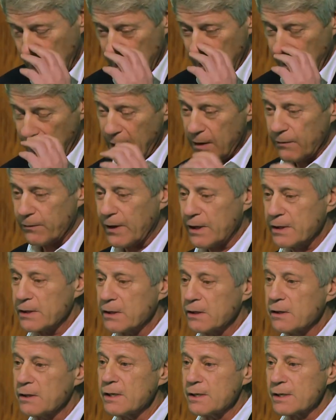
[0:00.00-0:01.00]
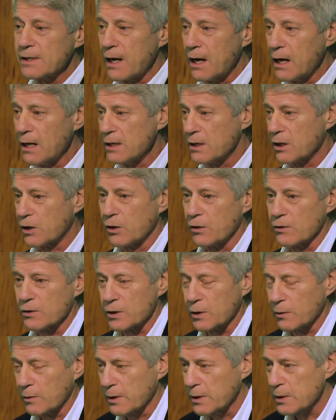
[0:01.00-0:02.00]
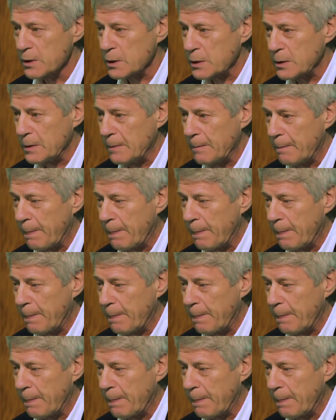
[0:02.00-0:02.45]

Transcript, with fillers: Now, if that's a designed consequence,